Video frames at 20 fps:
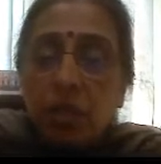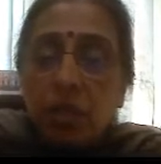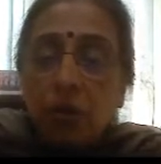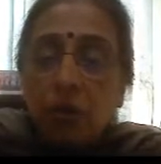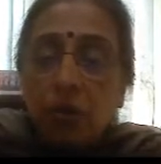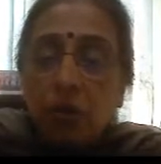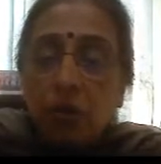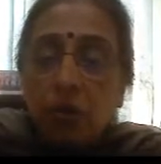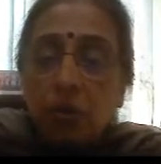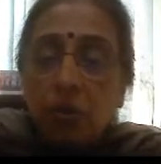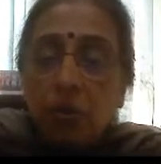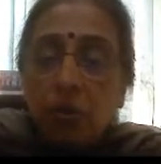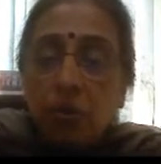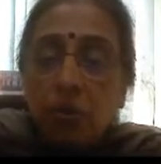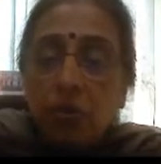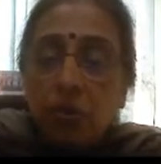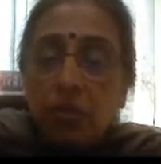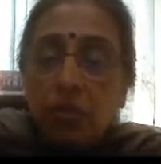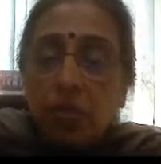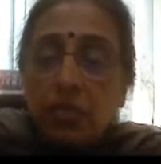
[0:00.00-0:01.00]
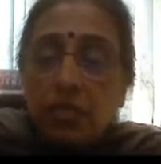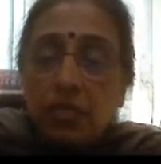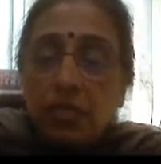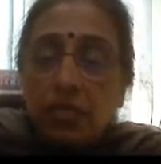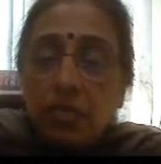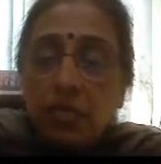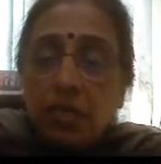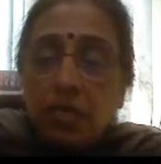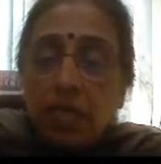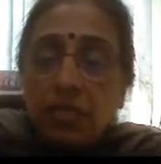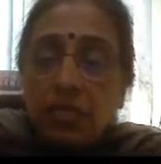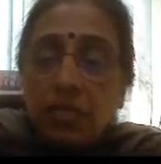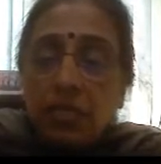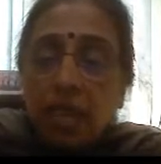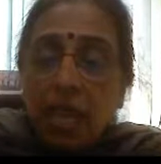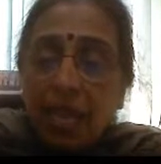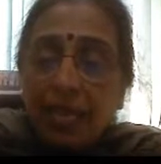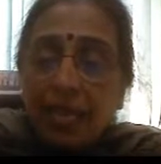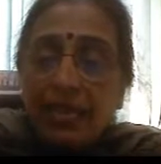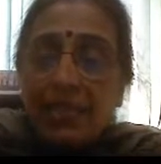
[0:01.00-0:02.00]
where both x3 dash
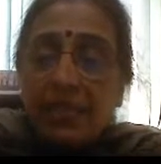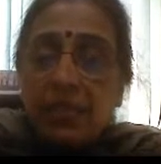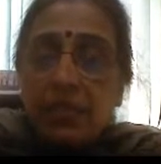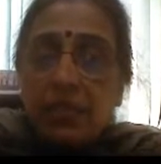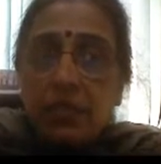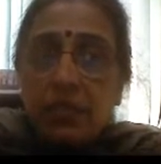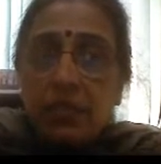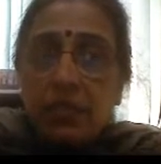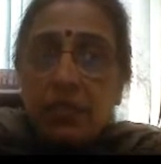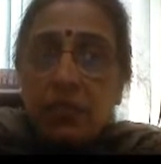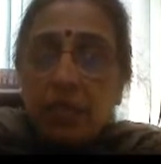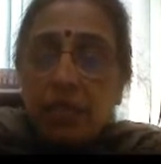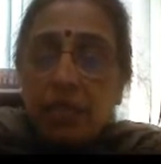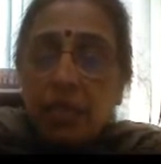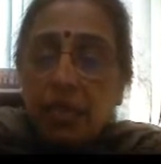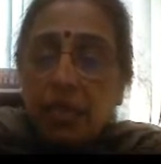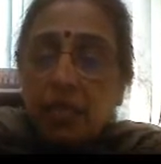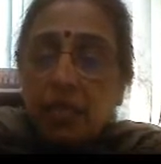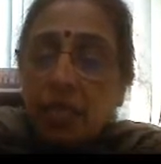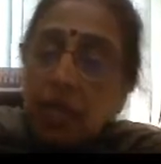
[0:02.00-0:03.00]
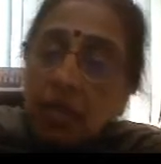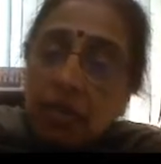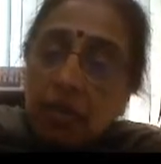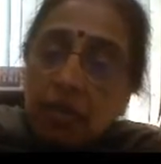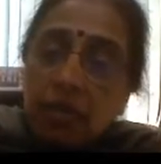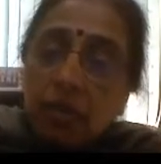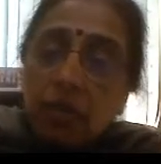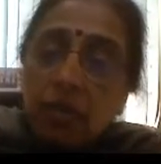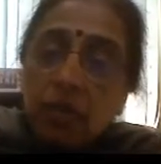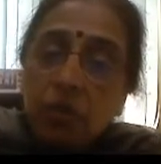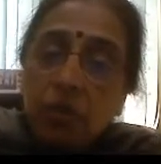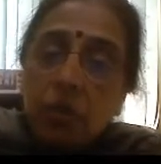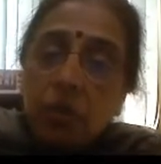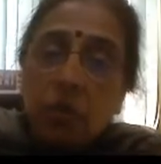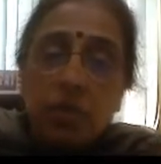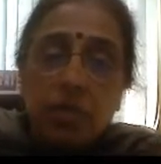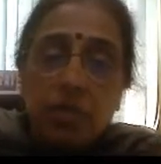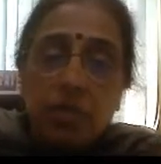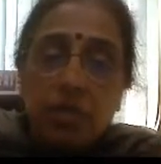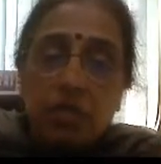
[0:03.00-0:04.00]
and x3 double dash are
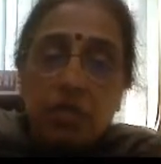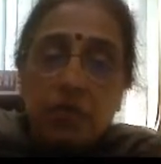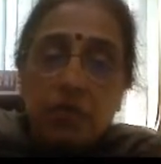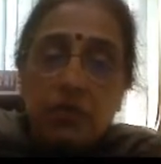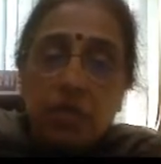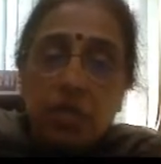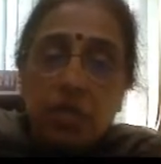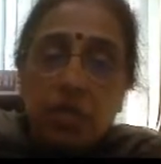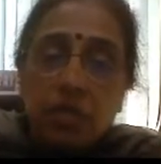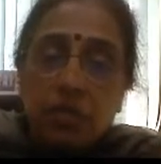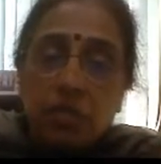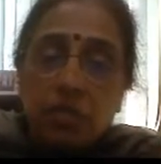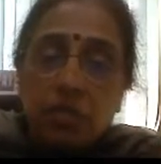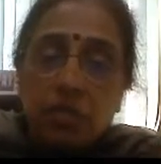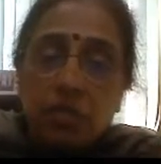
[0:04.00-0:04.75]
non-negative in nature.